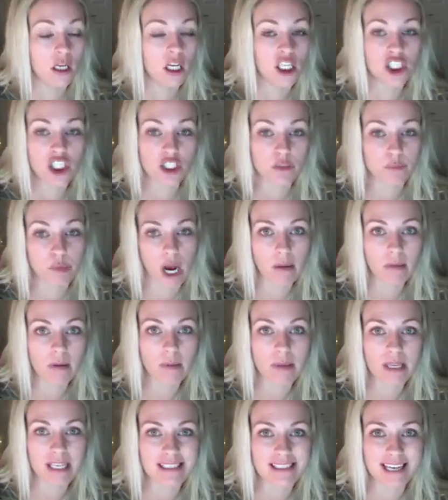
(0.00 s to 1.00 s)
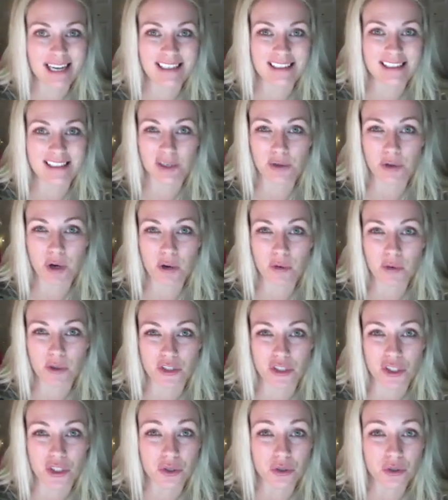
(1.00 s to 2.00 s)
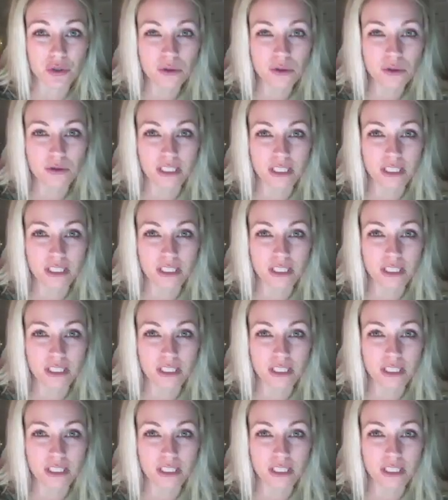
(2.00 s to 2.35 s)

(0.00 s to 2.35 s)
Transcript: she'd probably be a size 0 or 2.